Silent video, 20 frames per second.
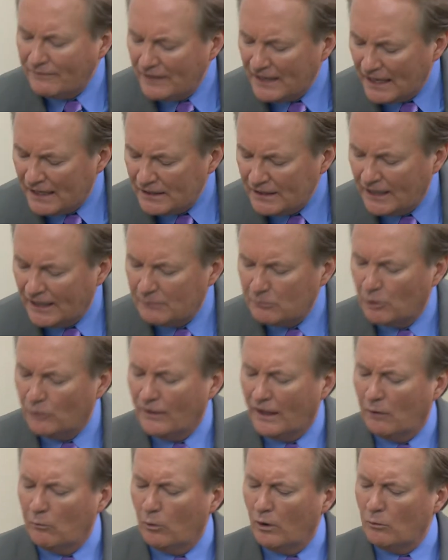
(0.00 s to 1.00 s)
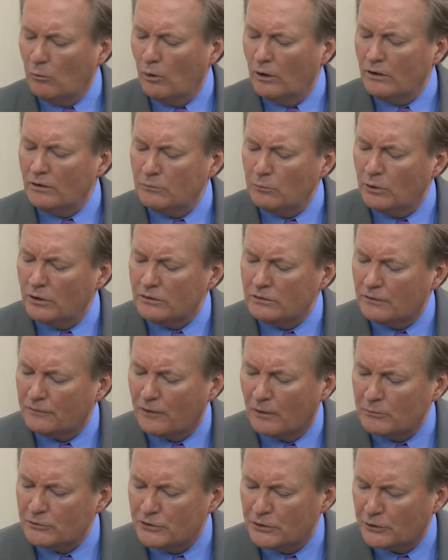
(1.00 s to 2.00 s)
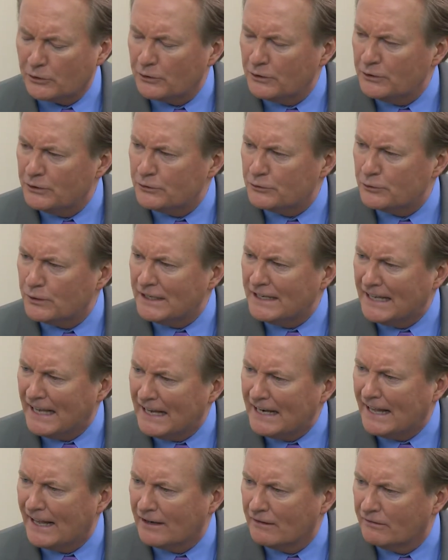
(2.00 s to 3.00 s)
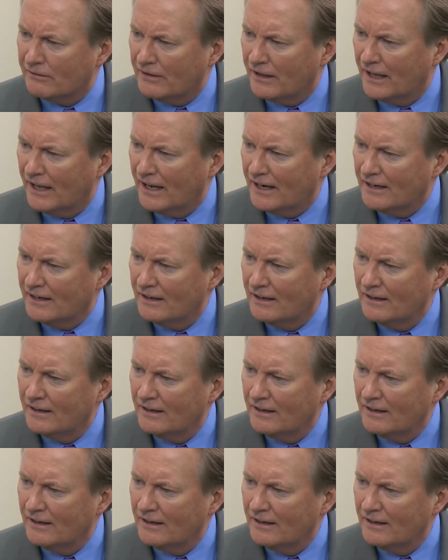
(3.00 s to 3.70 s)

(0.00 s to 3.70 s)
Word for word: the end game on that. What, what, is, what does the pharmaceutical industry get out of that? Well,